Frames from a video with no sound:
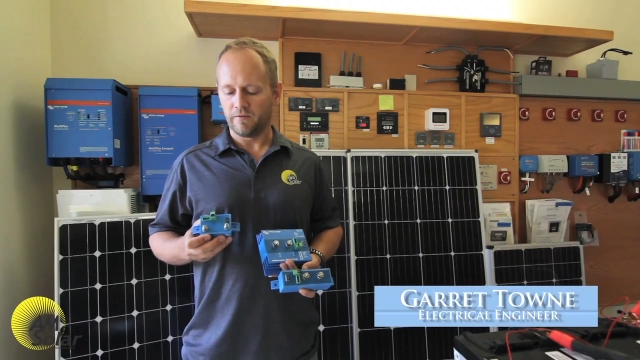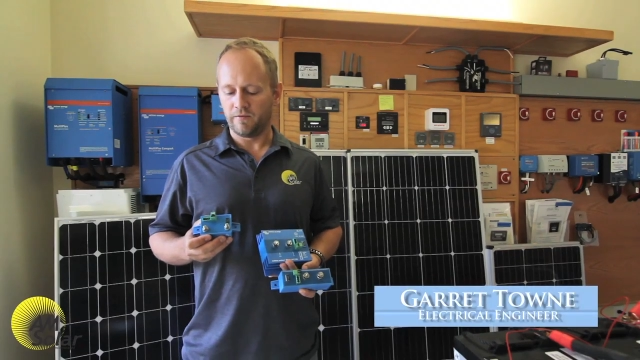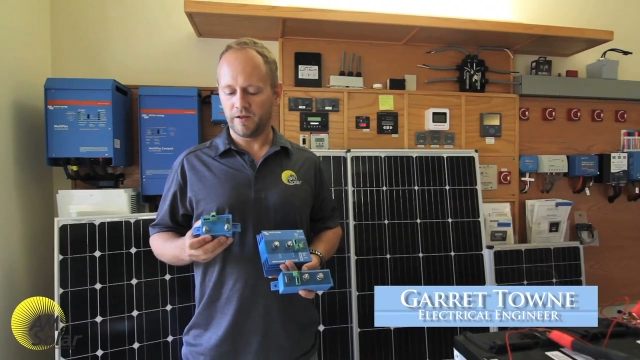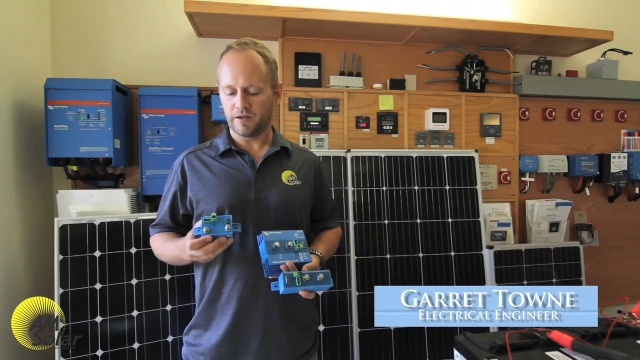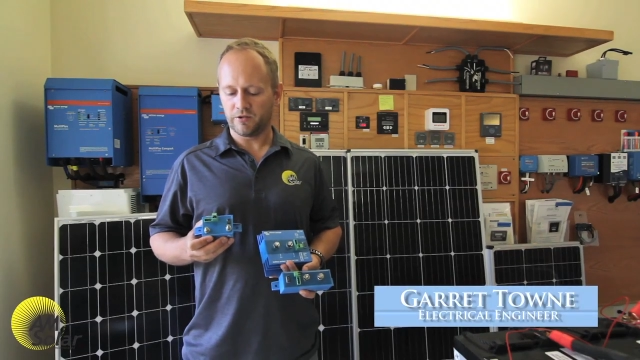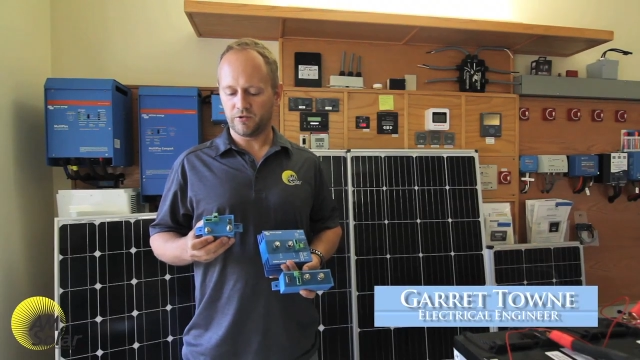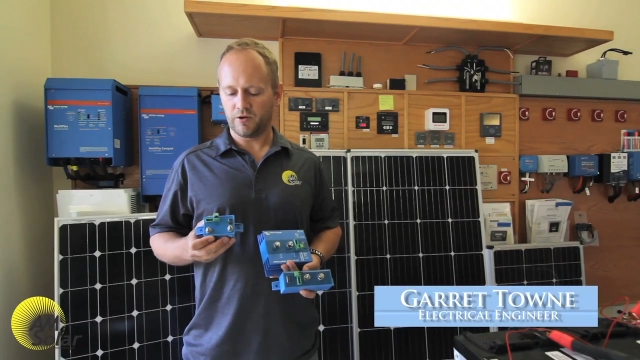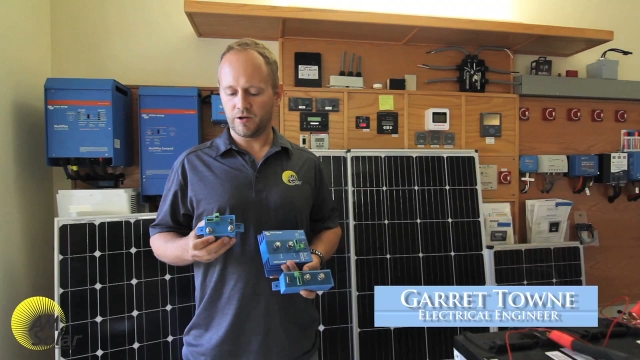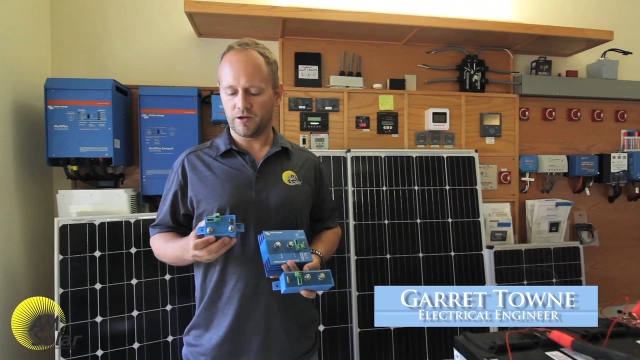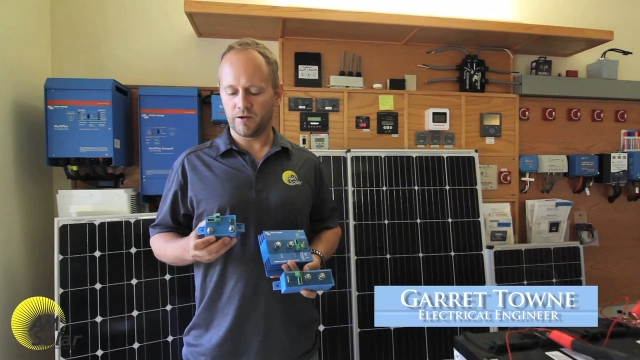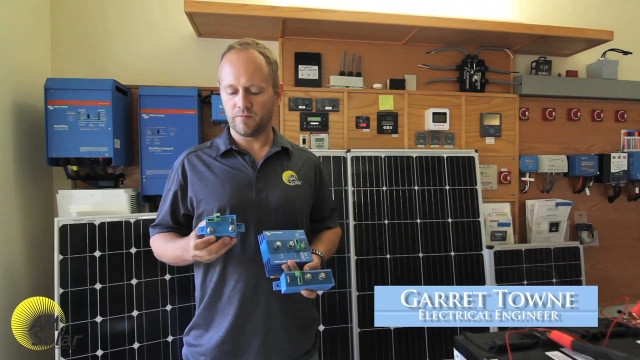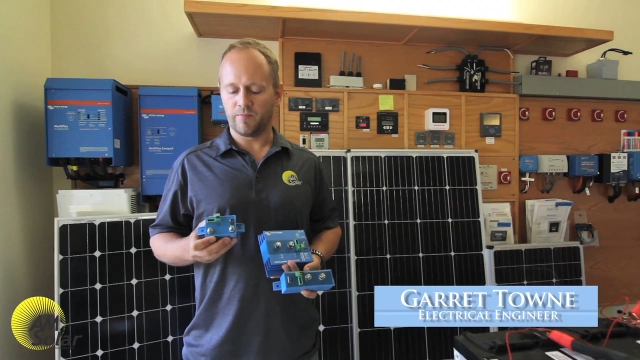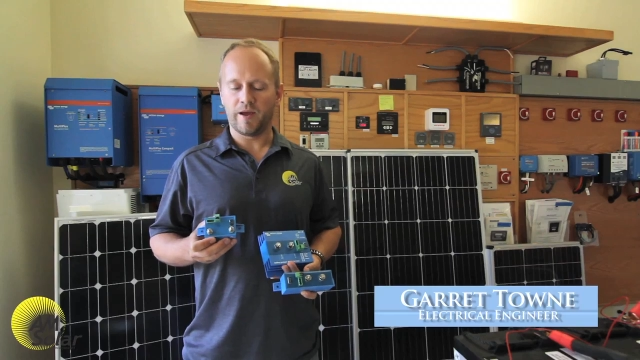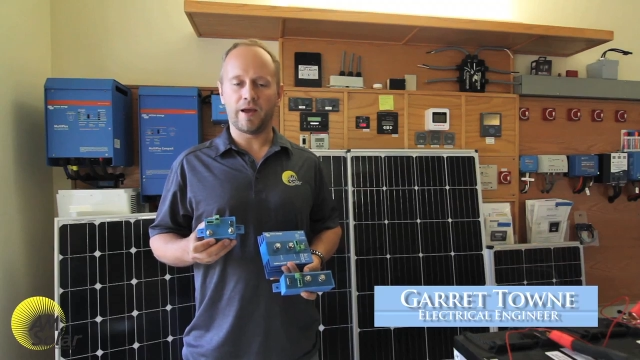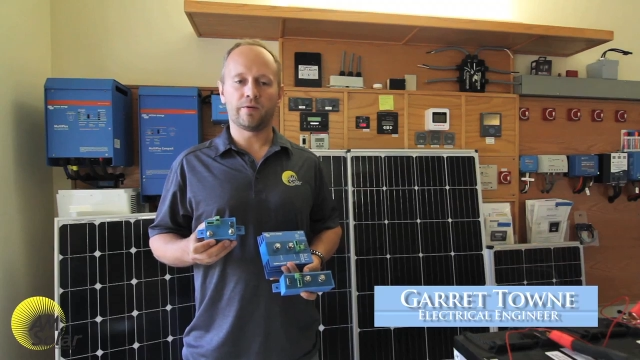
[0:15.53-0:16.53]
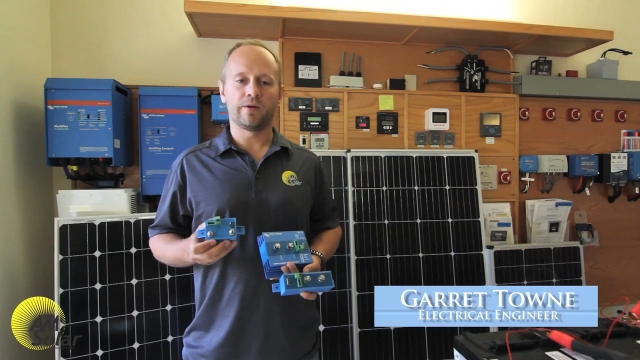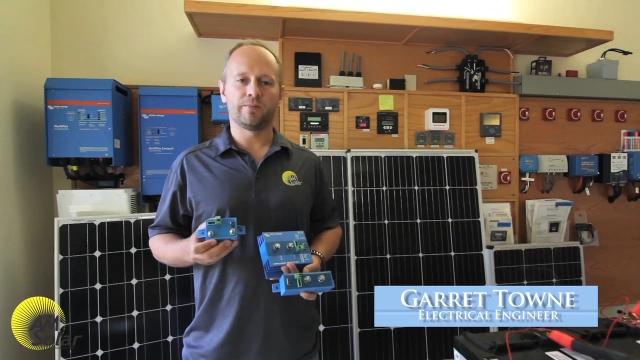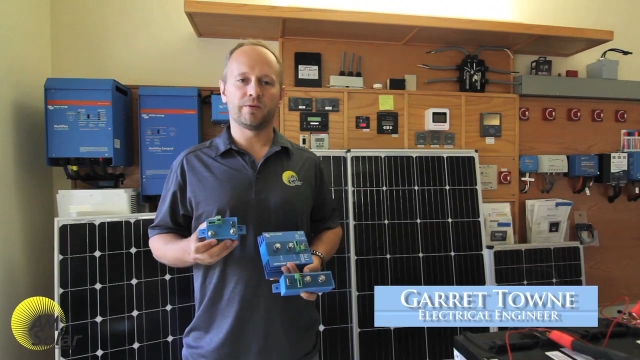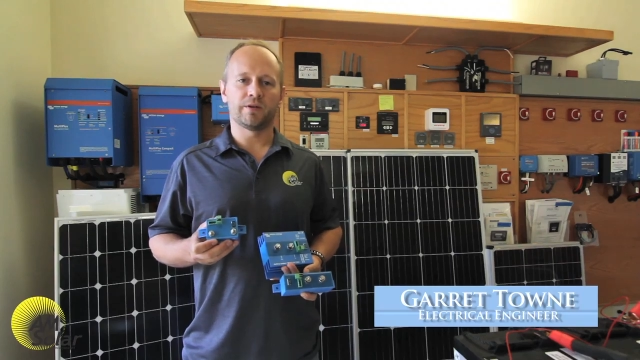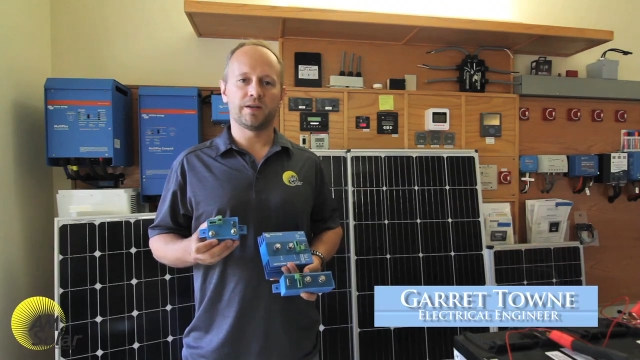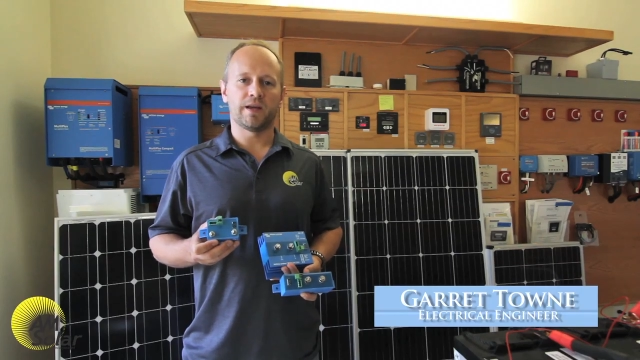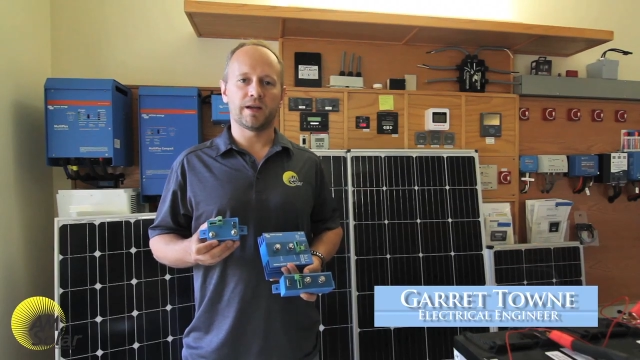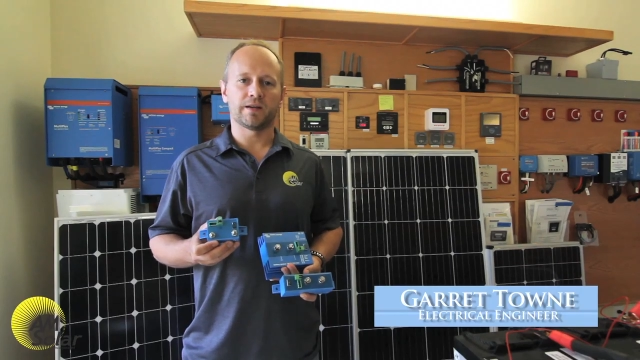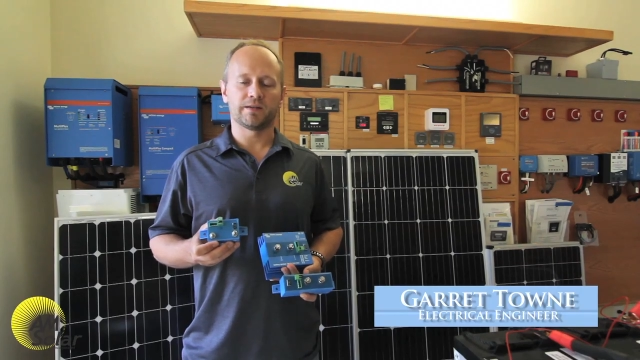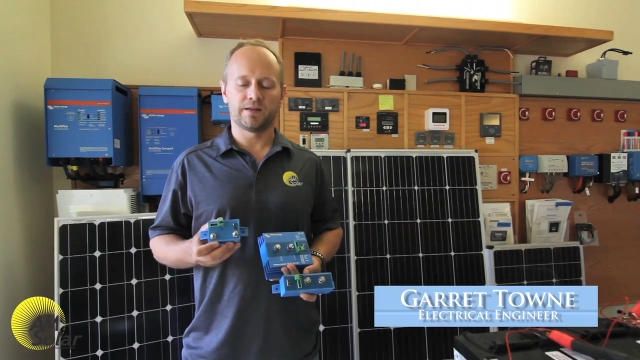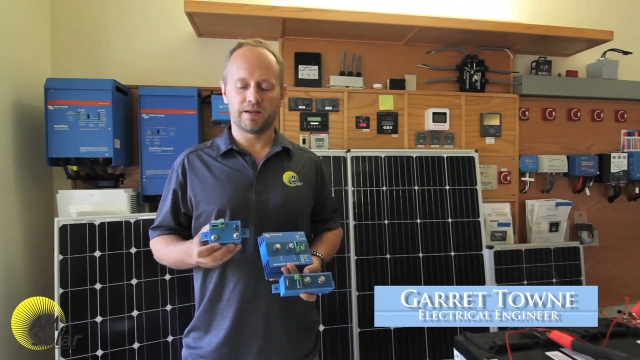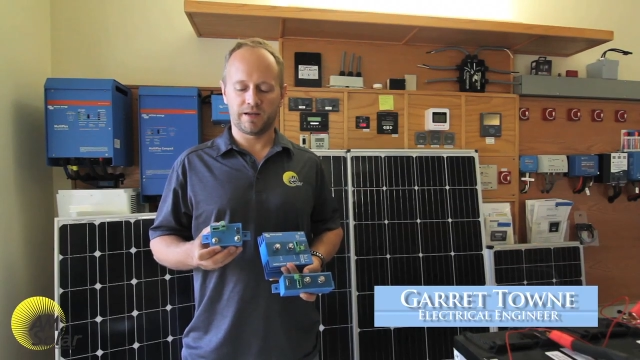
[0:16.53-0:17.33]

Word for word: Victron Battery Protects.